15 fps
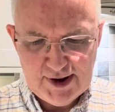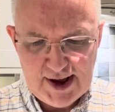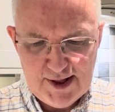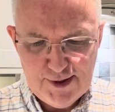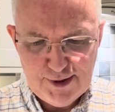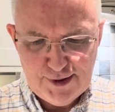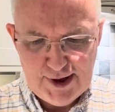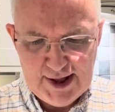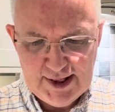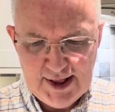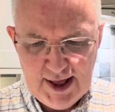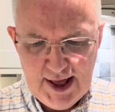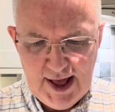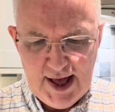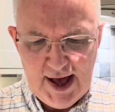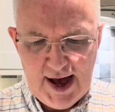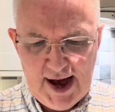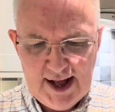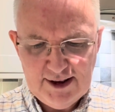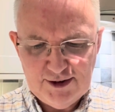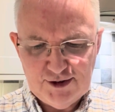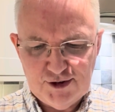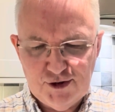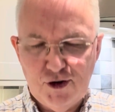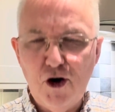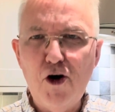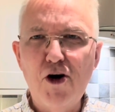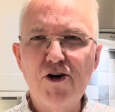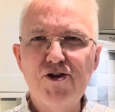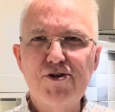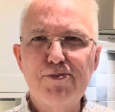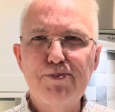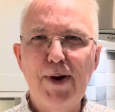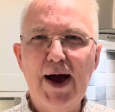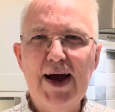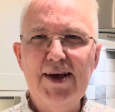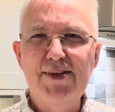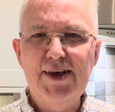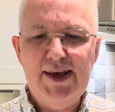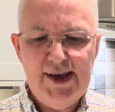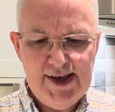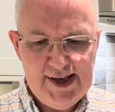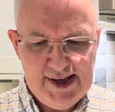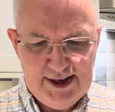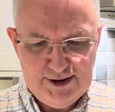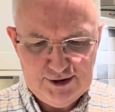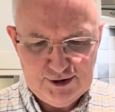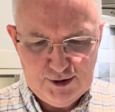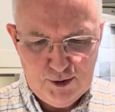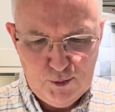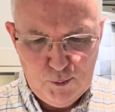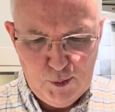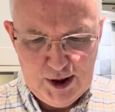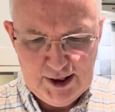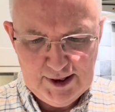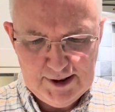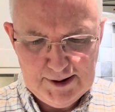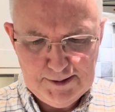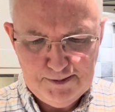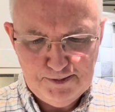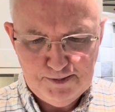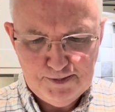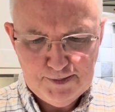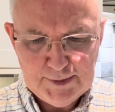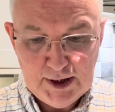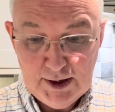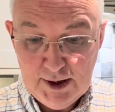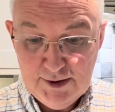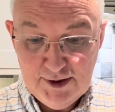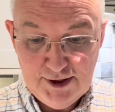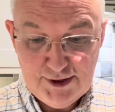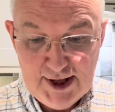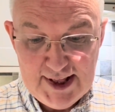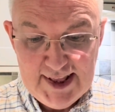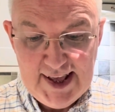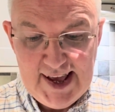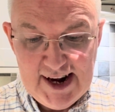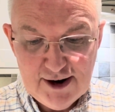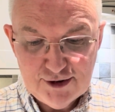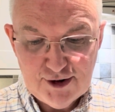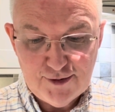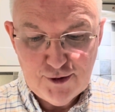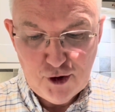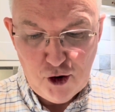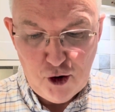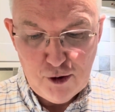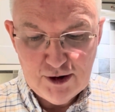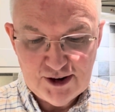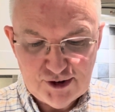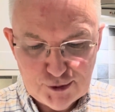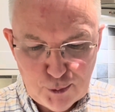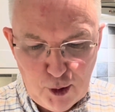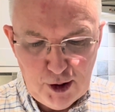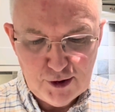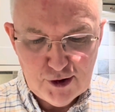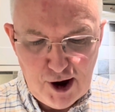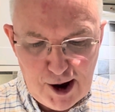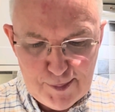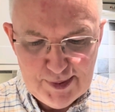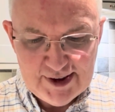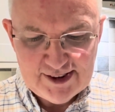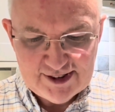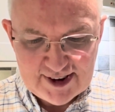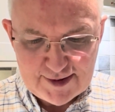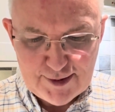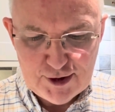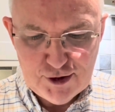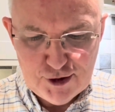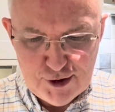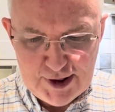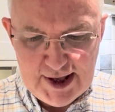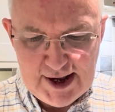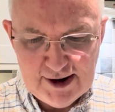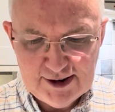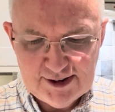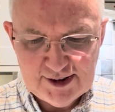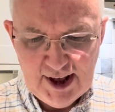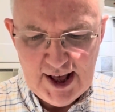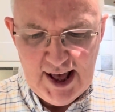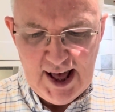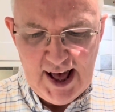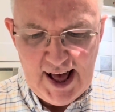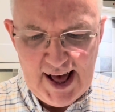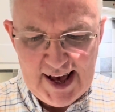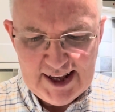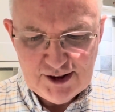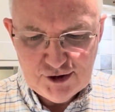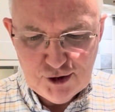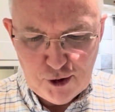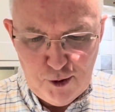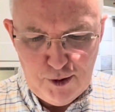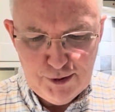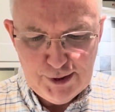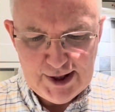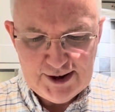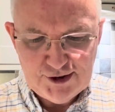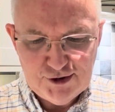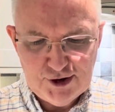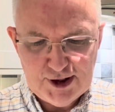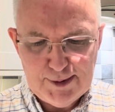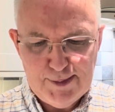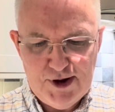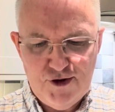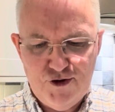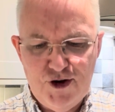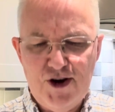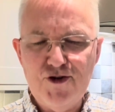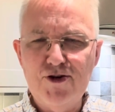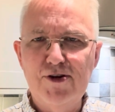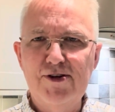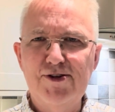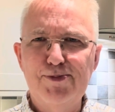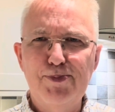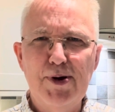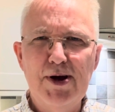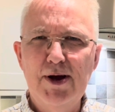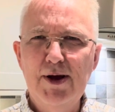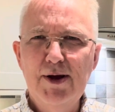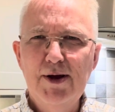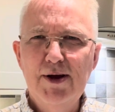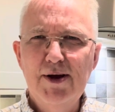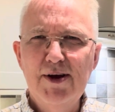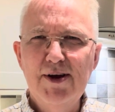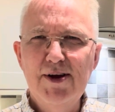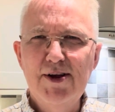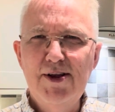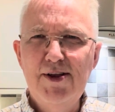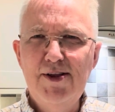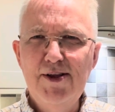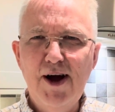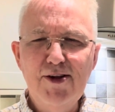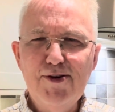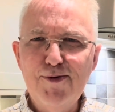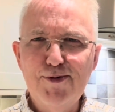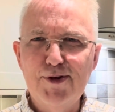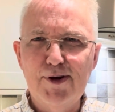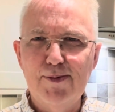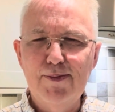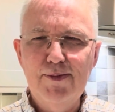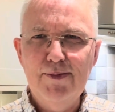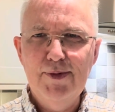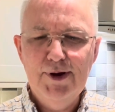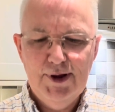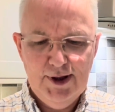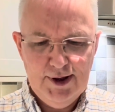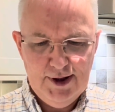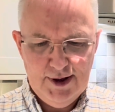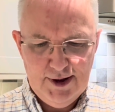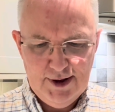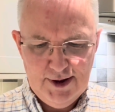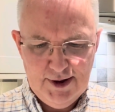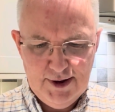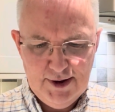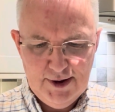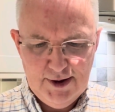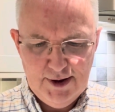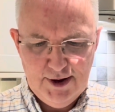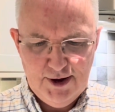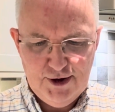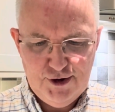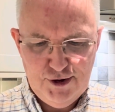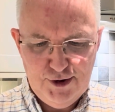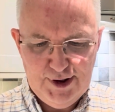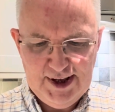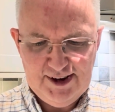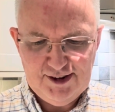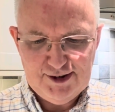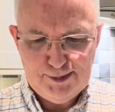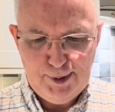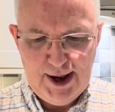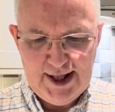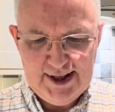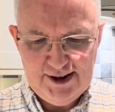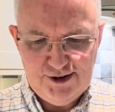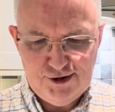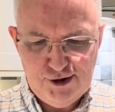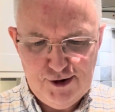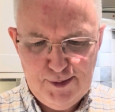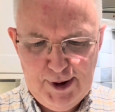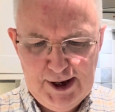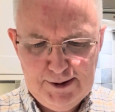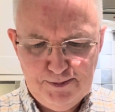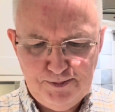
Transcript: and thin, and scorched by the east wind. The thin ears of corn swallowed up the 7 good ears. I told this to the magicians, but none of them could explain it to me."